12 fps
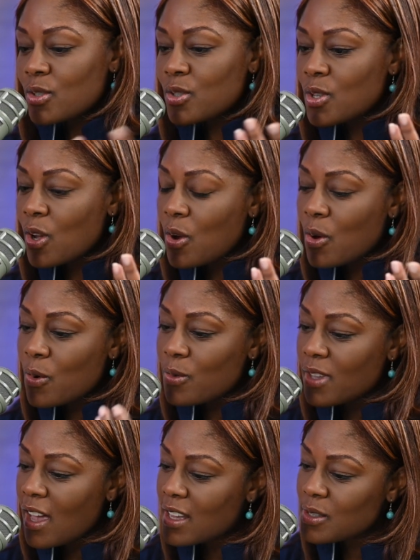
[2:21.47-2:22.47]
So
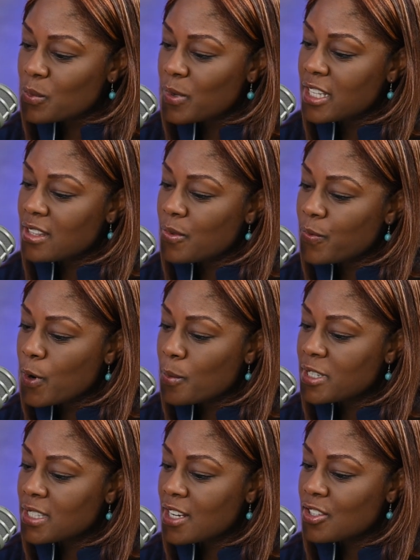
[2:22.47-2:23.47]
yes, the
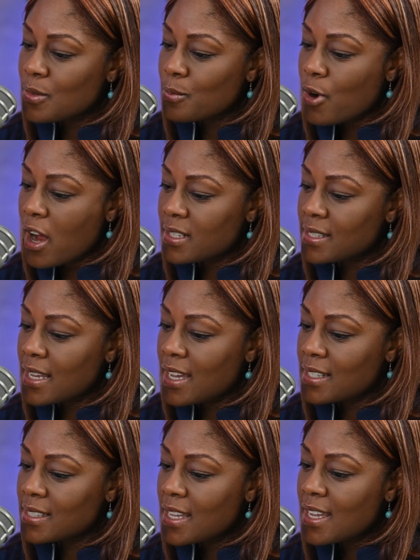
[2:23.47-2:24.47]
fermentation
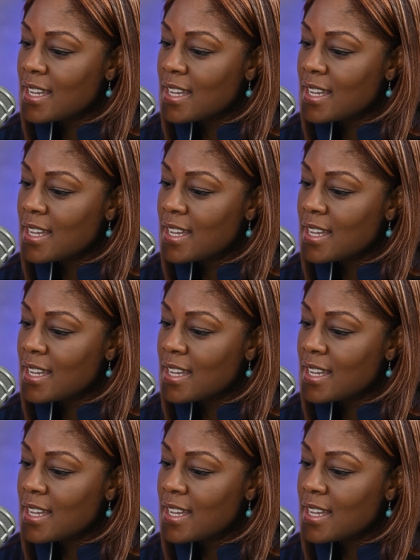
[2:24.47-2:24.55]
process